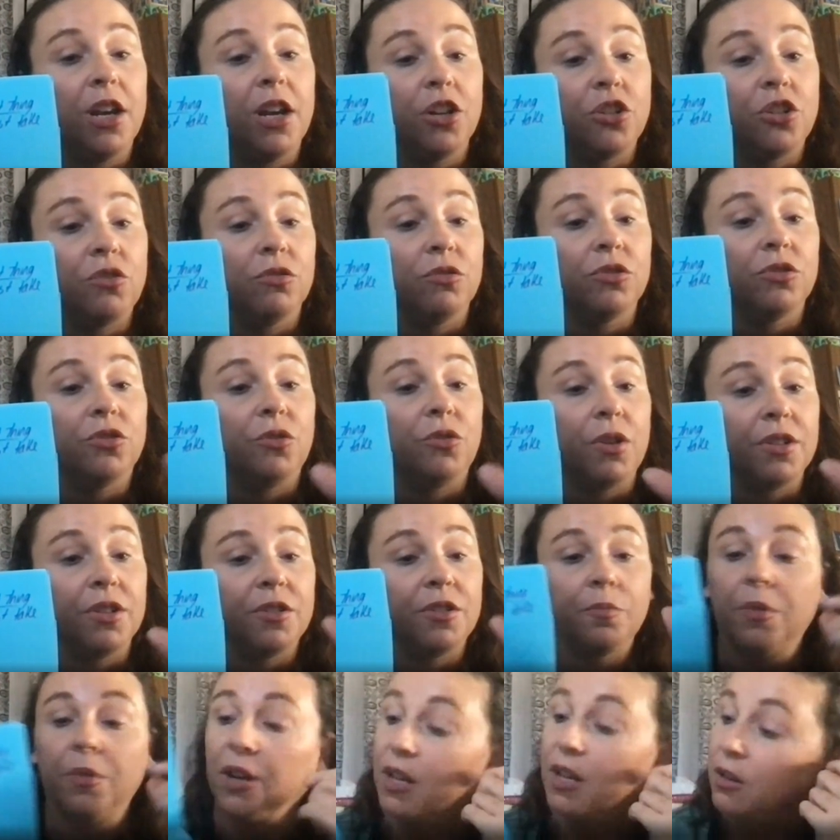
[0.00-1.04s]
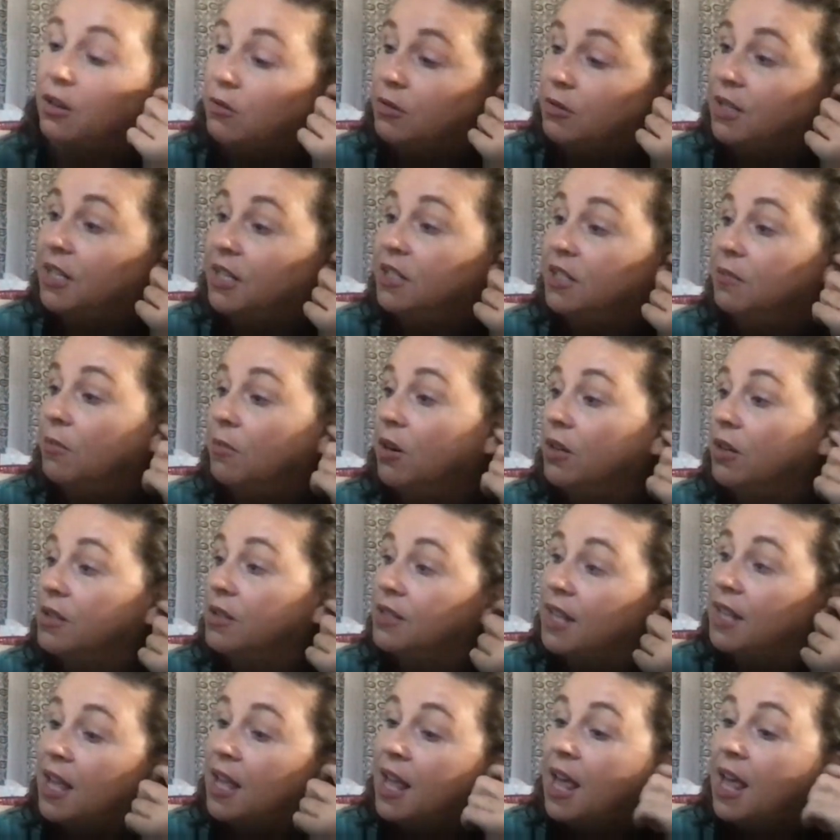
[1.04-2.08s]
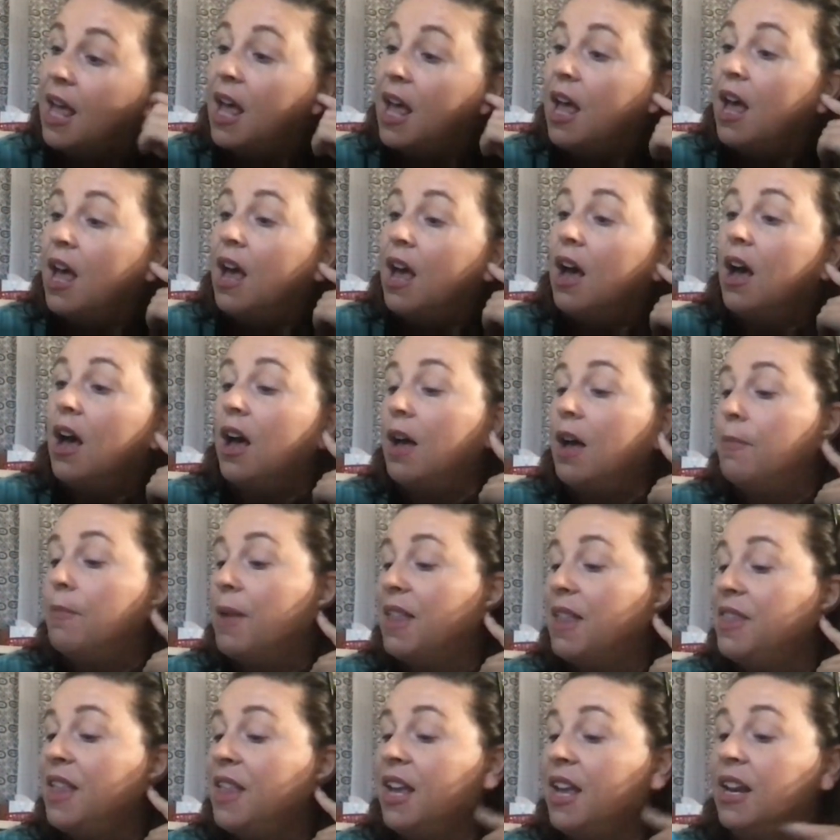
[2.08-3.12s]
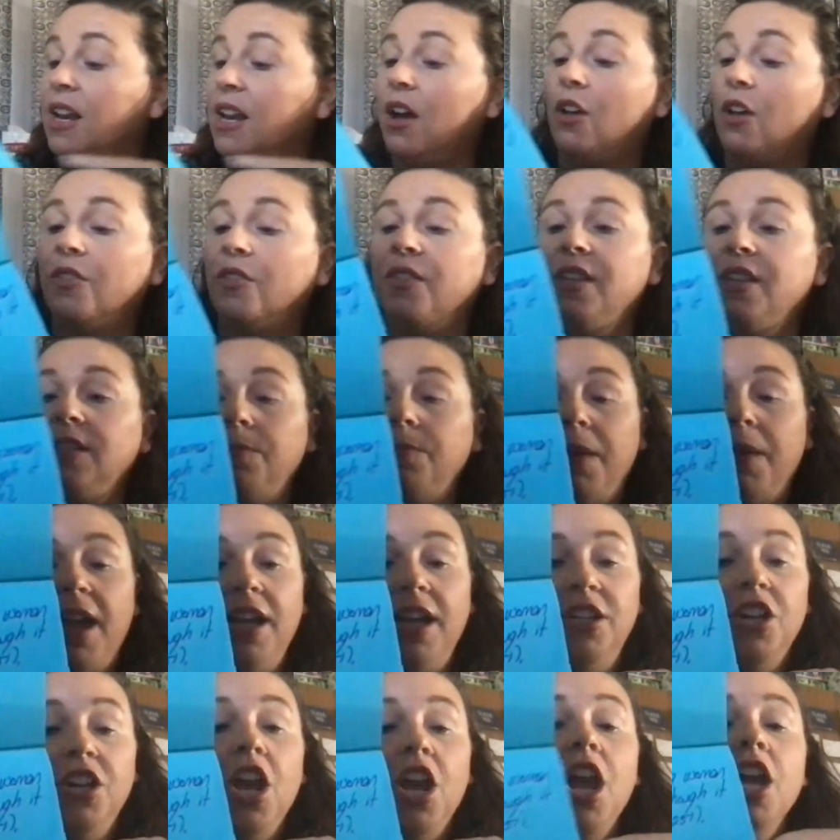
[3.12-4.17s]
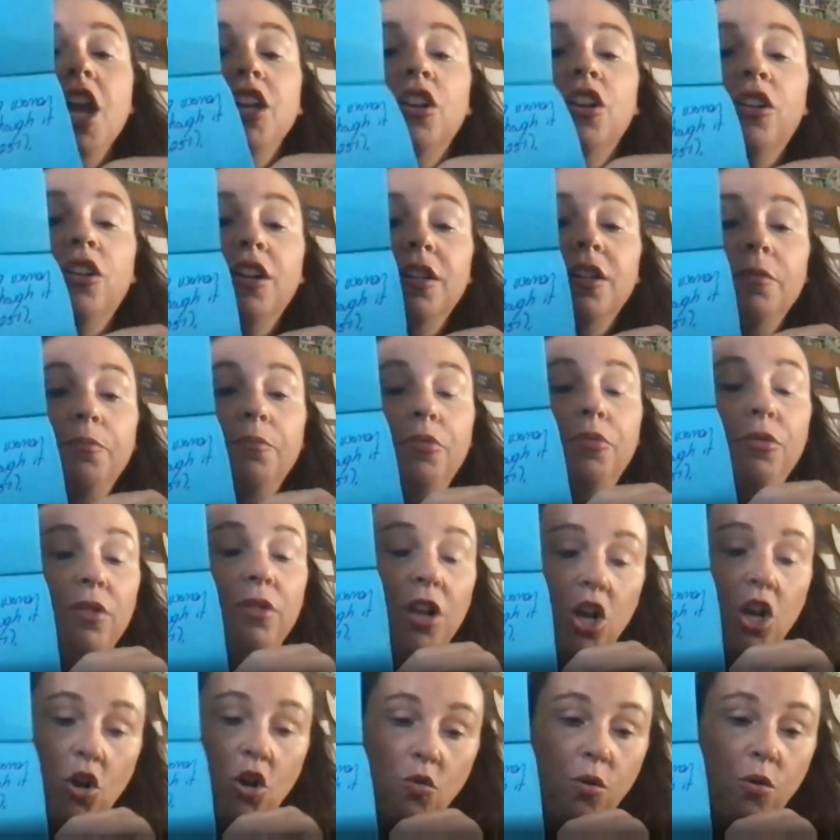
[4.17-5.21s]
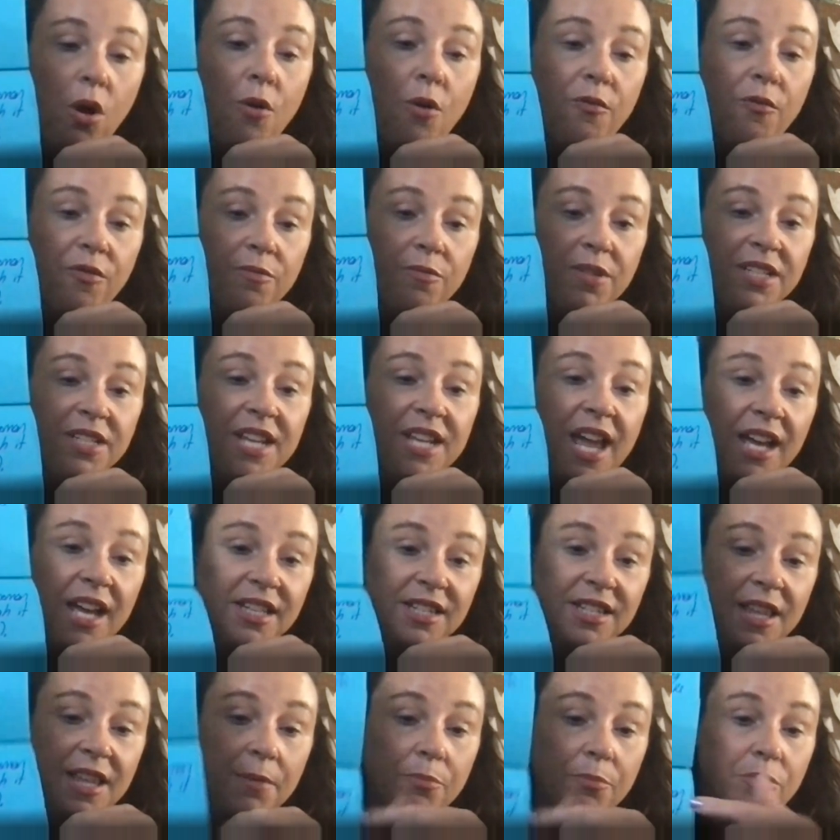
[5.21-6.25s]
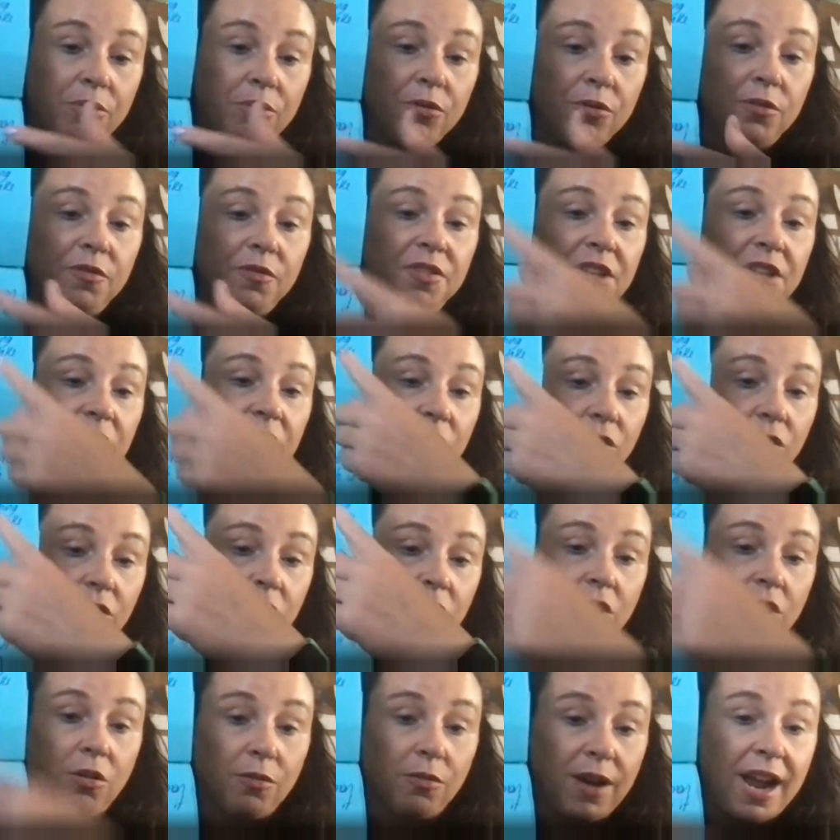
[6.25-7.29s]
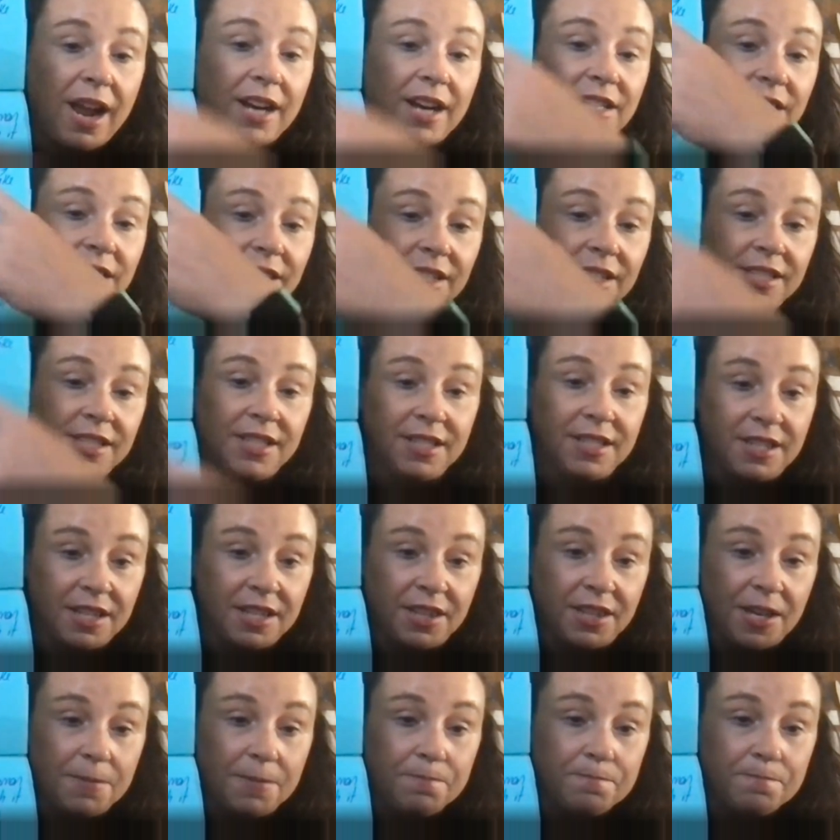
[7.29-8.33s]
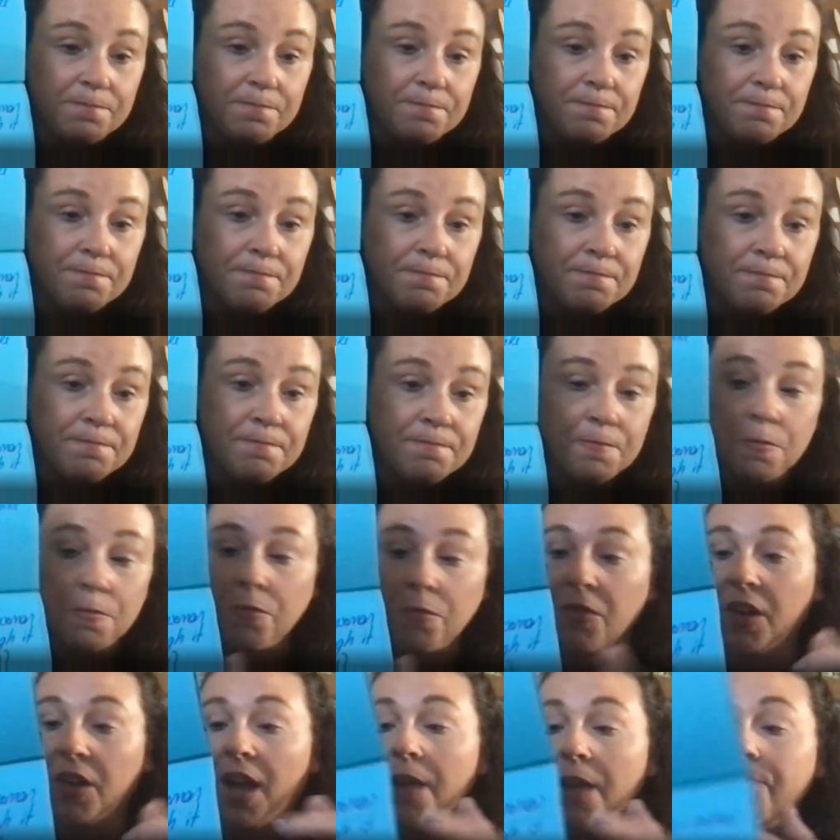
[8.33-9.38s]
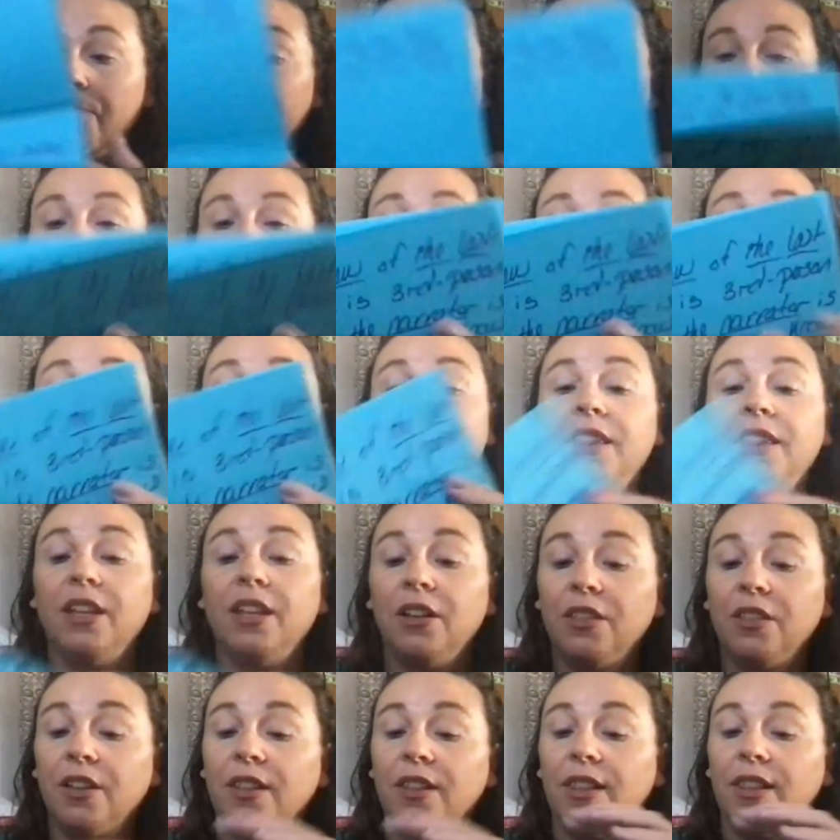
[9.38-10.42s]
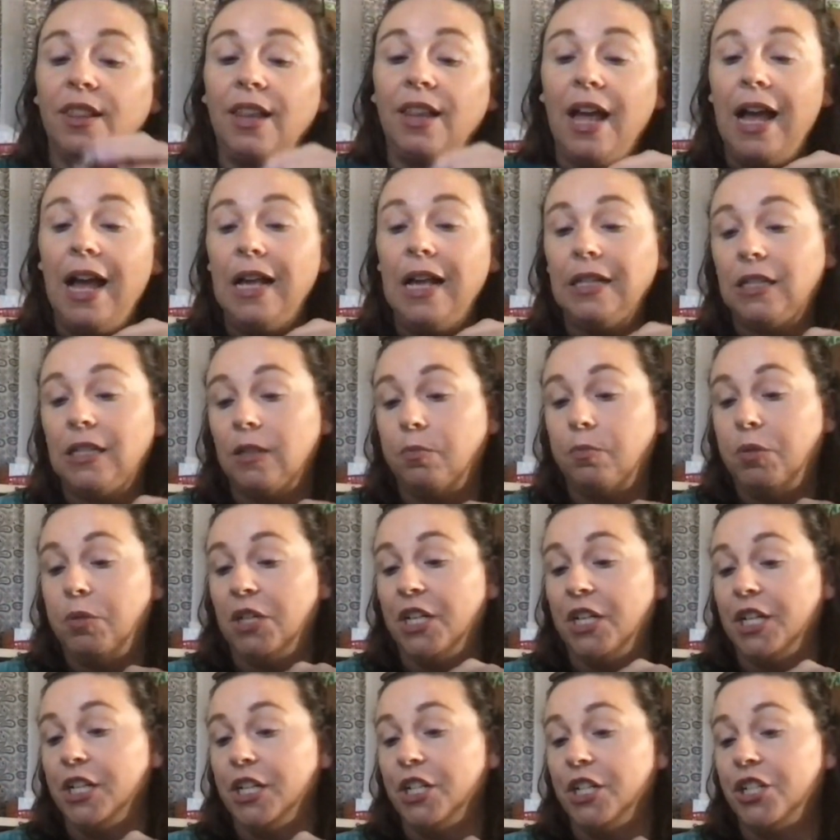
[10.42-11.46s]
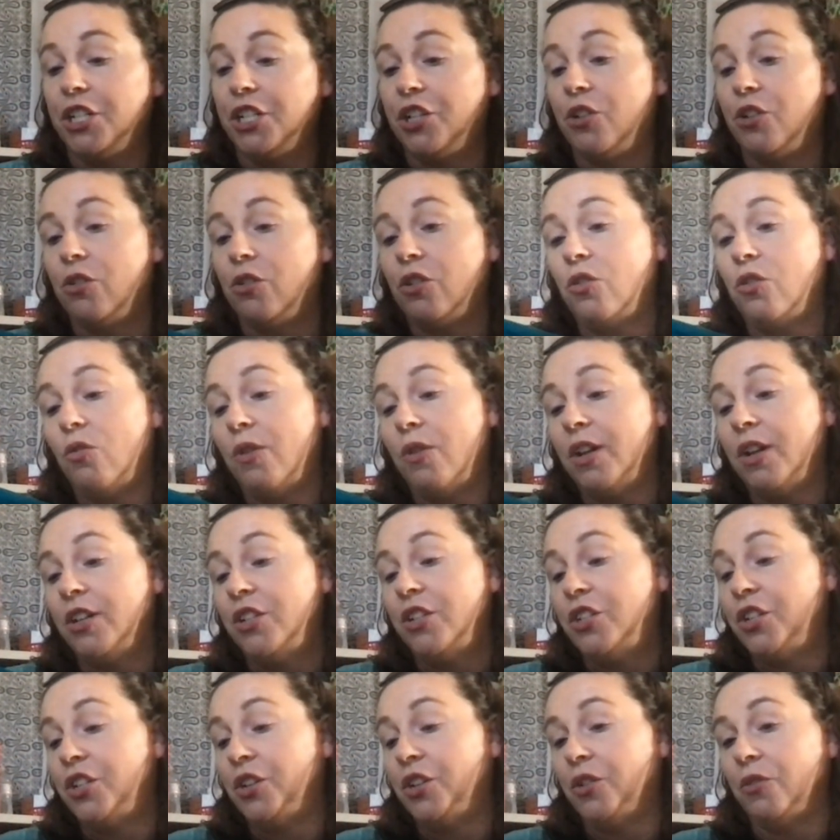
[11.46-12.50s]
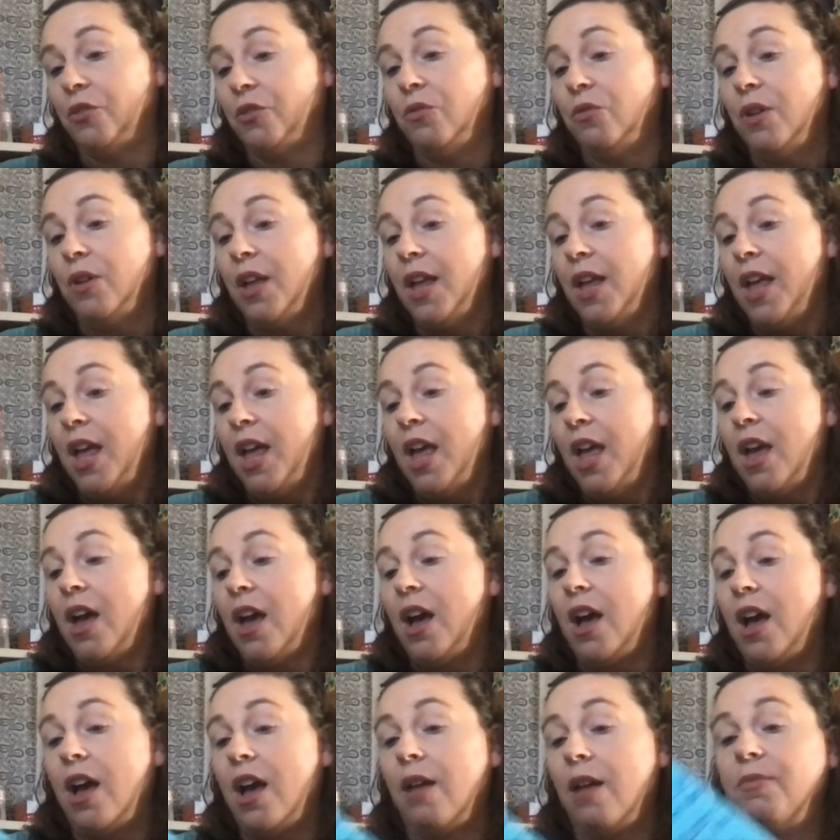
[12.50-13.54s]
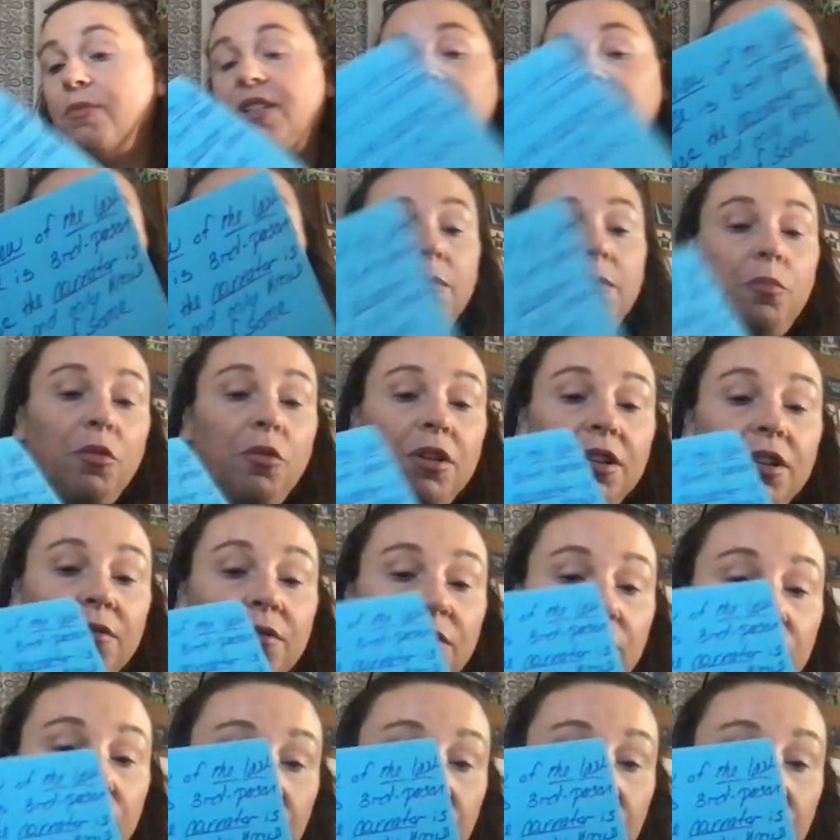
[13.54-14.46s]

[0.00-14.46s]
a short story, so put it in quotation marks. And then on this page, you're going to pull a quote from the text that proves that you're correct, that this is the theme. Okay. Then on the last page, you're going to tell me the point of view of